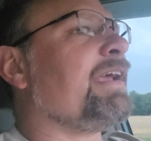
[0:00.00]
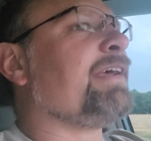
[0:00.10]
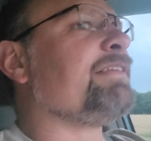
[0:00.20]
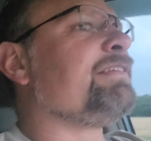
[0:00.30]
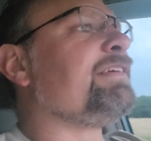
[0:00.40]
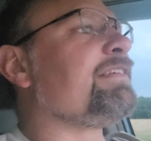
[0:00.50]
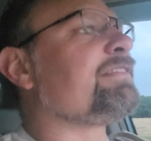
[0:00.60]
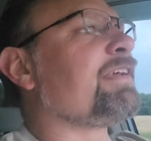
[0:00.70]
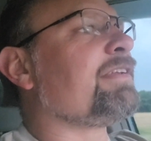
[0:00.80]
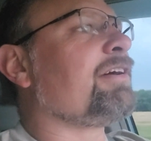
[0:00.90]
and he
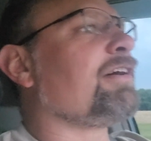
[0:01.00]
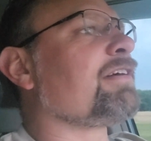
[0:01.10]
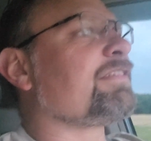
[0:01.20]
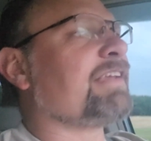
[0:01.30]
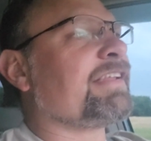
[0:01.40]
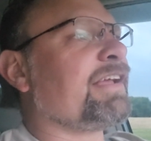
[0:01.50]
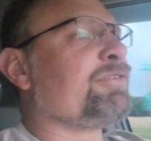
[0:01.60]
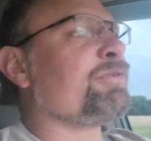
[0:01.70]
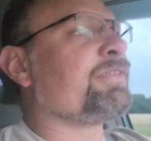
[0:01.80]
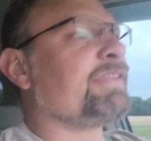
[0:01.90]
said, because uh, I, I
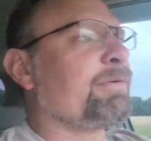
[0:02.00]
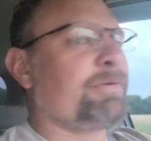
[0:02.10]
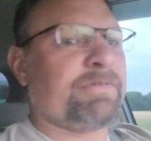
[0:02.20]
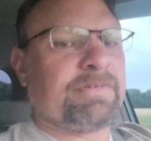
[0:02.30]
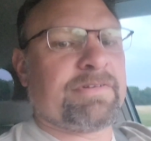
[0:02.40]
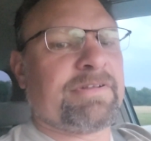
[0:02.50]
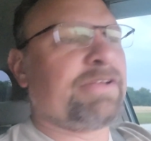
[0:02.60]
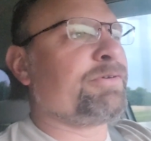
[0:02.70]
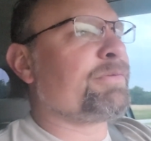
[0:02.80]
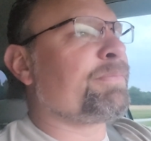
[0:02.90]
knew that they were
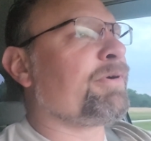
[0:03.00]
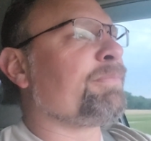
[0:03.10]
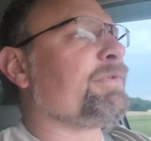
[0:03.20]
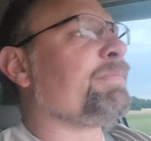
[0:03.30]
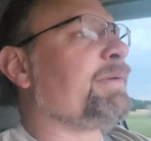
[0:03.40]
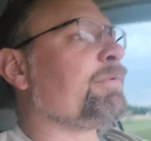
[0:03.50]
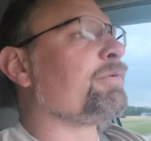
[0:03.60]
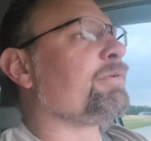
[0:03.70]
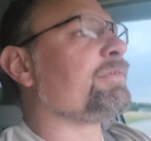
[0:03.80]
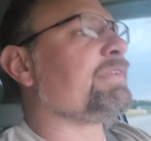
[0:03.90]
I knew the per the
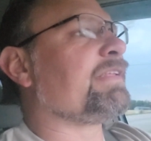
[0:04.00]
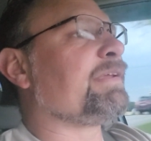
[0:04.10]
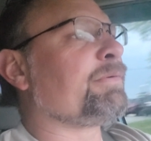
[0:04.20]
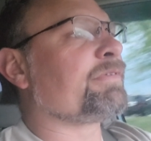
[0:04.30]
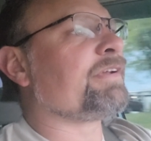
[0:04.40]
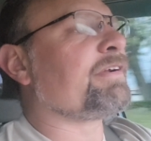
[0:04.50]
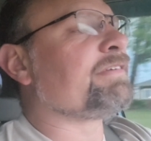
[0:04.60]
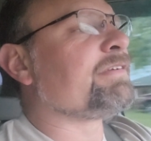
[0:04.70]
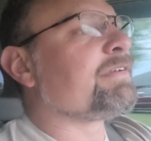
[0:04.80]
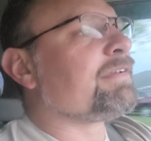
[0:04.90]
people that they were there,
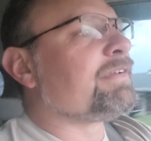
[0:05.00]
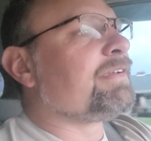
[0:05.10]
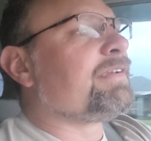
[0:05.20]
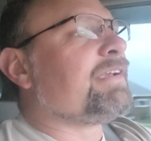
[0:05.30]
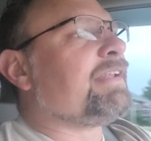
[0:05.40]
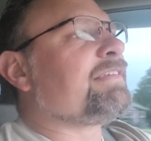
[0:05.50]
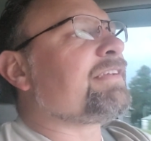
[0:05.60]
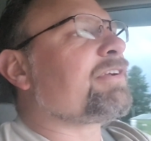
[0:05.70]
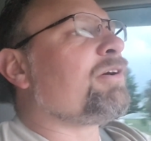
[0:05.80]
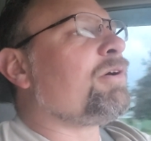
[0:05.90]
and, and he's
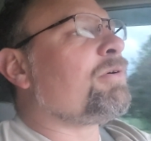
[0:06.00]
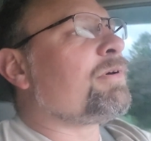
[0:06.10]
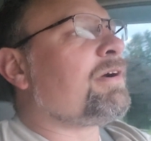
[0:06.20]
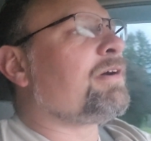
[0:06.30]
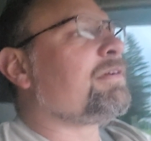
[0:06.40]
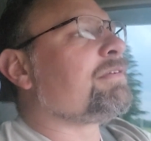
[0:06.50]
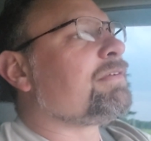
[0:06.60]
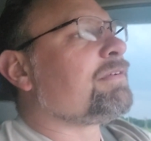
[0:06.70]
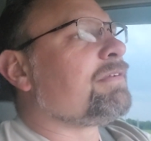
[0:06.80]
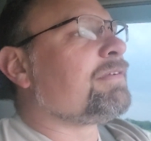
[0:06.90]
like, "Oh, uh,
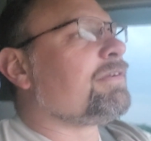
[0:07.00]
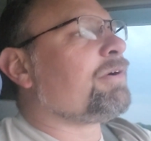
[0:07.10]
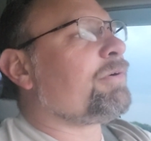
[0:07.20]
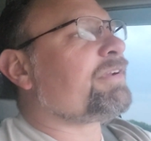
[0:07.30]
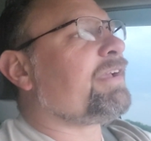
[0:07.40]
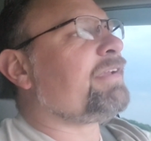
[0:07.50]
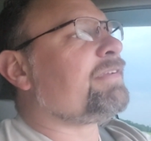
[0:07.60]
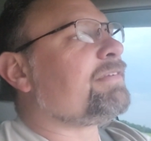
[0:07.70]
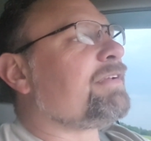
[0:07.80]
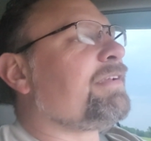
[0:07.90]

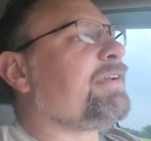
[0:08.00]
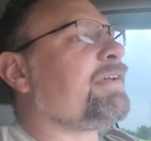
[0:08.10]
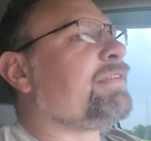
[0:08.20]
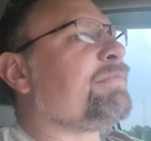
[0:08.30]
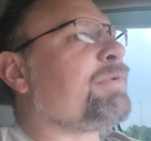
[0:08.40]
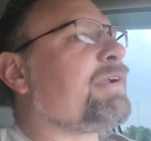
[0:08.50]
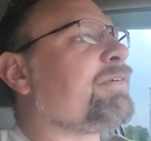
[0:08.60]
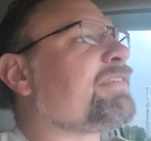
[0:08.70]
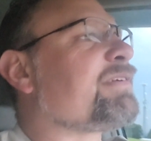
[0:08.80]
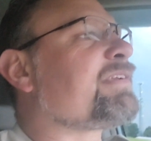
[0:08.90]
okay, yeah, and, and,
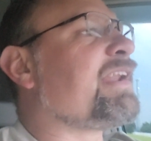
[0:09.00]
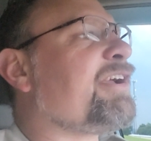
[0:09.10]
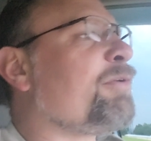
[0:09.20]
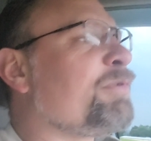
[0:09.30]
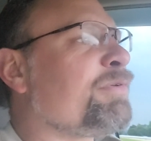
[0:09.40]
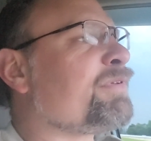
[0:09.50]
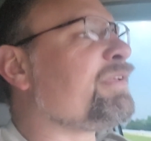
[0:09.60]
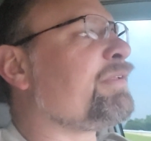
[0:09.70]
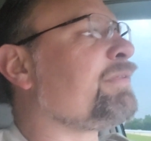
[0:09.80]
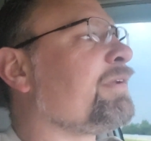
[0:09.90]
whatever." I said, "Can I help you
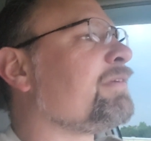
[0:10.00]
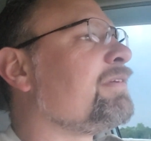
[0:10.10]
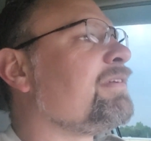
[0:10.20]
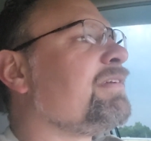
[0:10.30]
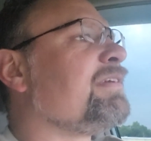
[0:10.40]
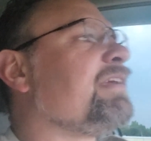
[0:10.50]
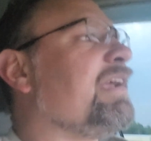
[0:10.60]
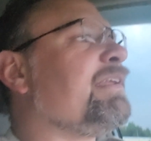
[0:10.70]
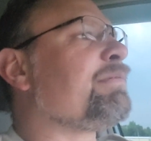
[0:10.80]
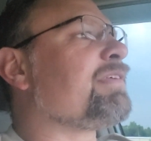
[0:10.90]
with anything?"
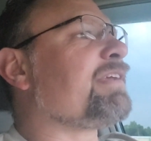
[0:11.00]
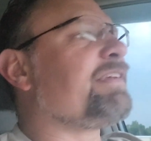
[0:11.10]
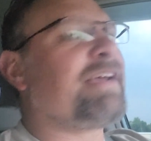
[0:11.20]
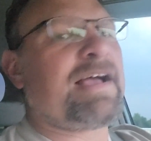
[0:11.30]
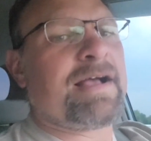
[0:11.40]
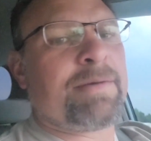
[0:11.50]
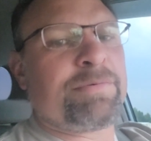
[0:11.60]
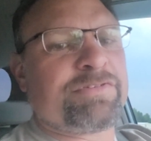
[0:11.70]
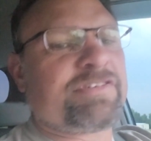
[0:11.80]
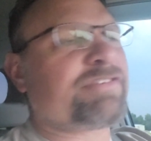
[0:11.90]
And he was like, "Yeah, I
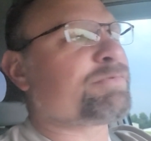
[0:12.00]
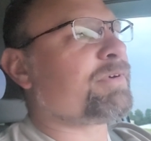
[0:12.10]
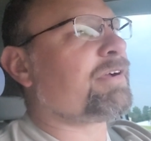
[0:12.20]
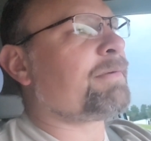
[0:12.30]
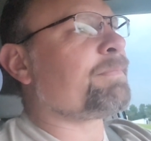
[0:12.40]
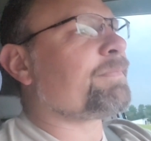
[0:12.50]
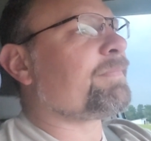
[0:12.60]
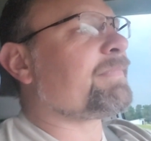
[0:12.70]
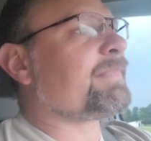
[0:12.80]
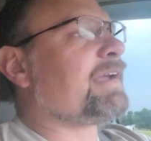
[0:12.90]
was just, um,
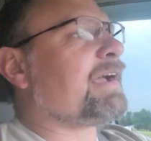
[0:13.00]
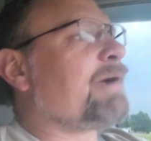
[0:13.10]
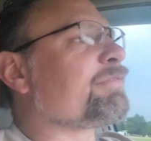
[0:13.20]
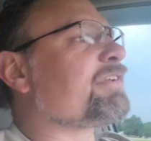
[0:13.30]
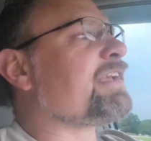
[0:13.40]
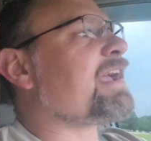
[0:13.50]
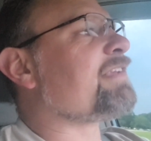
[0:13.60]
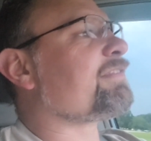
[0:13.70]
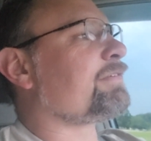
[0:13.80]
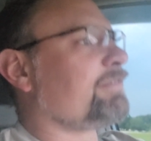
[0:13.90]
I was gonna
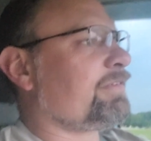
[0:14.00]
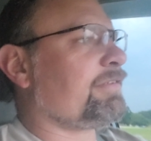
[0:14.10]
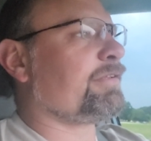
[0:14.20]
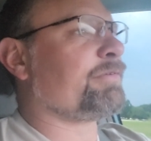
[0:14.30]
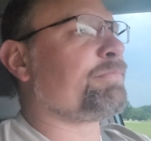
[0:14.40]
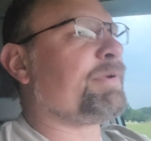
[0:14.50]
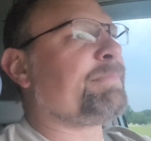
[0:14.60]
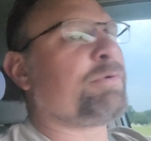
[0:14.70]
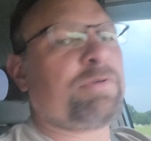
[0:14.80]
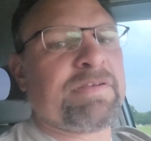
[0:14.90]
ask the
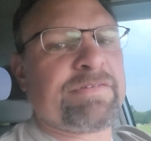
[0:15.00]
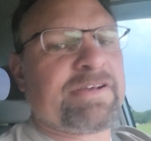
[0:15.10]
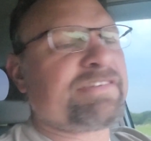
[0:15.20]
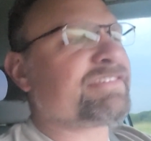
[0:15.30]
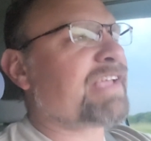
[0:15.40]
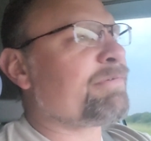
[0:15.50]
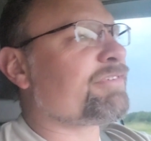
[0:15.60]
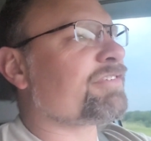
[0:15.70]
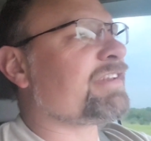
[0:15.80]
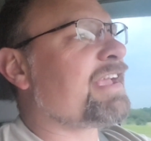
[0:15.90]
people who live there. He goes, I was
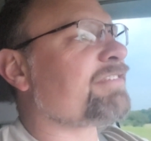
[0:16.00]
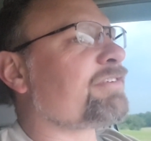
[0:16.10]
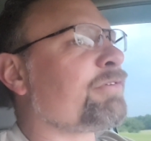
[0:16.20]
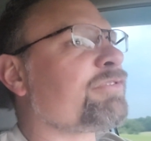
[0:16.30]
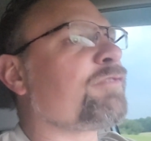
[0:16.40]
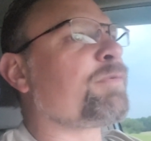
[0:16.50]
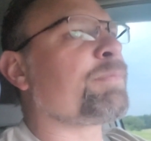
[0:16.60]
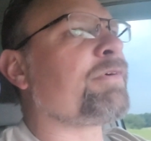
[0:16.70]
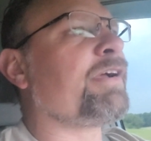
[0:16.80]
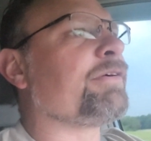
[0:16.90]
just gonna ask so and so for
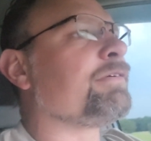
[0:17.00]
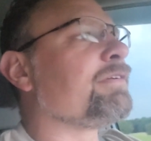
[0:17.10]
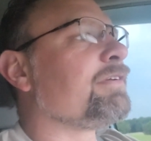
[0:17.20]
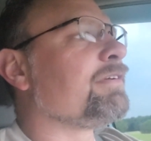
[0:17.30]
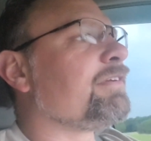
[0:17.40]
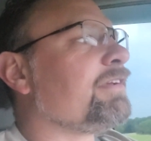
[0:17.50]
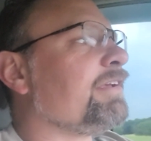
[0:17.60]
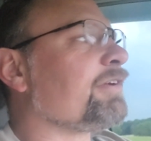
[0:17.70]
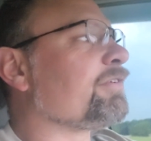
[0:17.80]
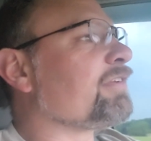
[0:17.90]
prayer."
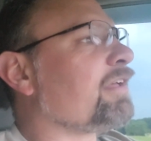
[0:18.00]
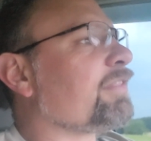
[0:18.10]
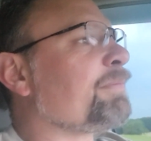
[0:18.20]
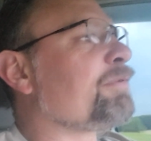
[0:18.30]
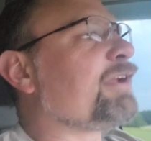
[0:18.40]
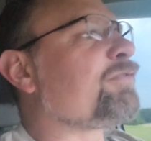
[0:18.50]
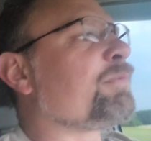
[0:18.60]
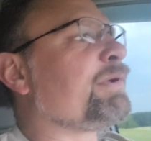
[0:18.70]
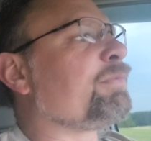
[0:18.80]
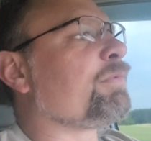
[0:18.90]
He goes, uh, "They prayed
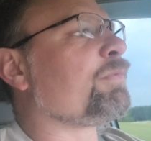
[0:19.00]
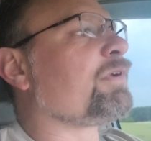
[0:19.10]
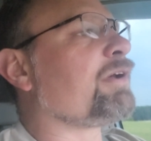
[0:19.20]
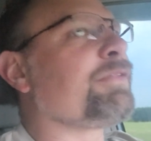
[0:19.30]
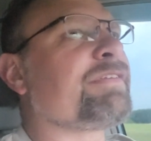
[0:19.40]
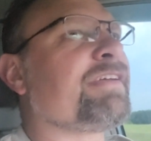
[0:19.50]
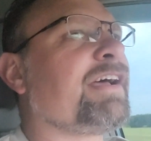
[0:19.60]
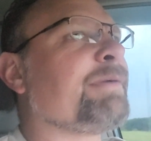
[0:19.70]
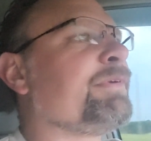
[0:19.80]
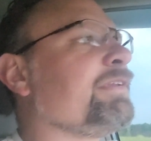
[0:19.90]
for me one other
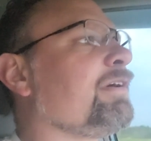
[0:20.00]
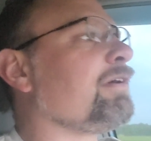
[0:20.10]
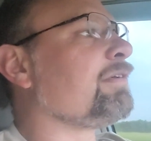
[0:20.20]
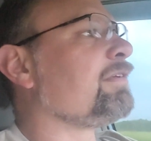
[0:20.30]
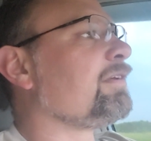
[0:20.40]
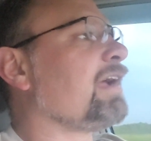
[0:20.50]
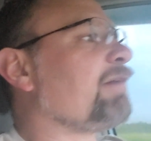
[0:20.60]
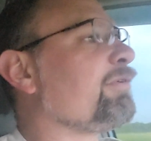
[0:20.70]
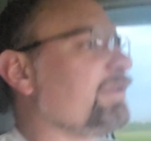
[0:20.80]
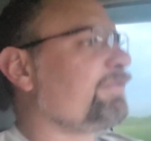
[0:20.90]
time, and uh, I
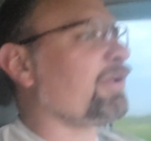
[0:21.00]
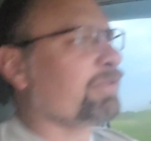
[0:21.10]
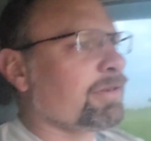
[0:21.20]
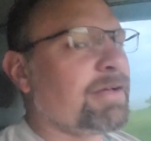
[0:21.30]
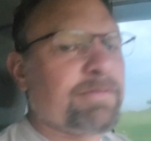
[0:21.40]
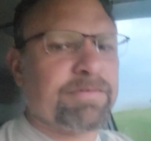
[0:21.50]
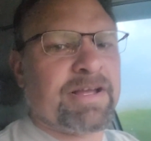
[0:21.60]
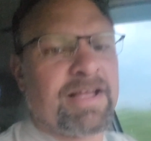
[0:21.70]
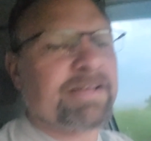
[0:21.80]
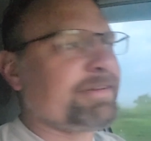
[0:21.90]
really felt the love of
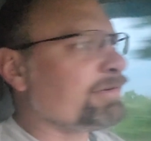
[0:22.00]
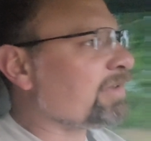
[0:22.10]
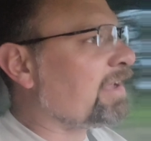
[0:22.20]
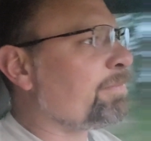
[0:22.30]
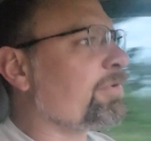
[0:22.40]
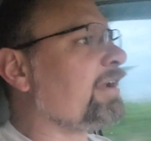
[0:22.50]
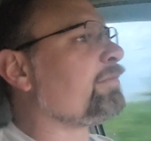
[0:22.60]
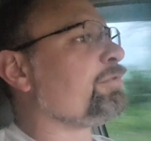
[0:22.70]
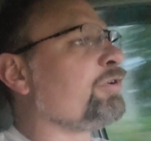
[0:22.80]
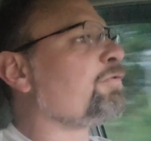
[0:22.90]
God, and he prayed
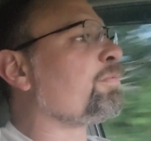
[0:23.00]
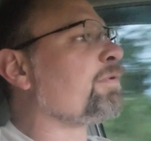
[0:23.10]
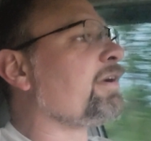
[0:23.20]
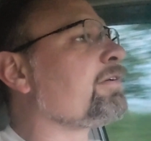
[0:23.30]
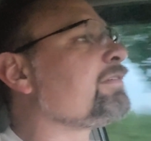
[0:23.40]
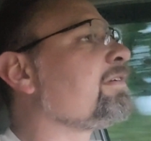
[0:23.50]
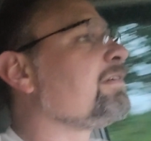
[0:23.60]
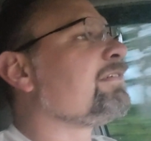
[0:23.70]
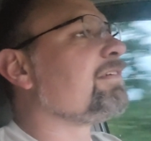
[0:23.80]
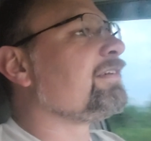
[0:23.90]
a beautiful prayer."
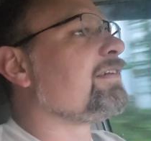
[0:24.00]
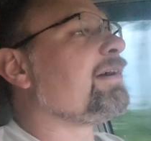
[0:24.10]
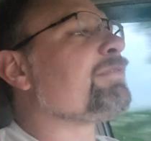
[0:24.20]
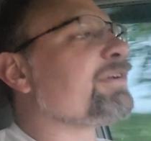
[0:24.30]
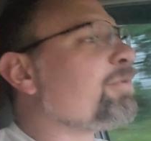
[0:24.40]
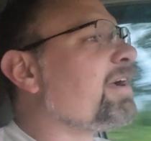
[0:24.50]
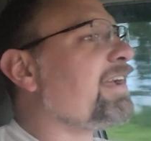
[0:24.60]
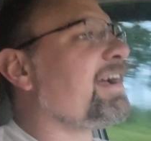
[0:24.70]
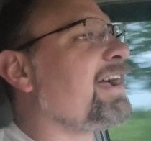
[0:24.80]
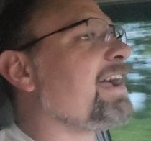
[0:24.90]
And I was like, "Well,
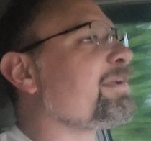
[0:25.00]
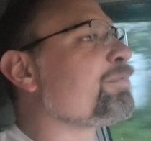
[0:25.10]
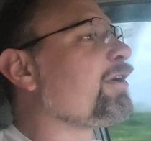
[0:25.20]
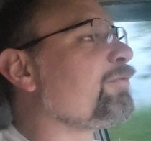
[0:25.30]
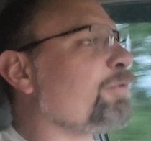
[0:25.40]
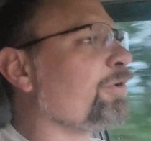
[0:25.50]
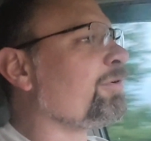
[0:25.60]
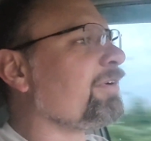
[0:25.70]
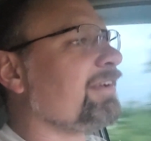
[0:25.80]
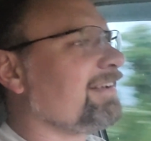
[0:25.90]
hey, I, I can pray for you.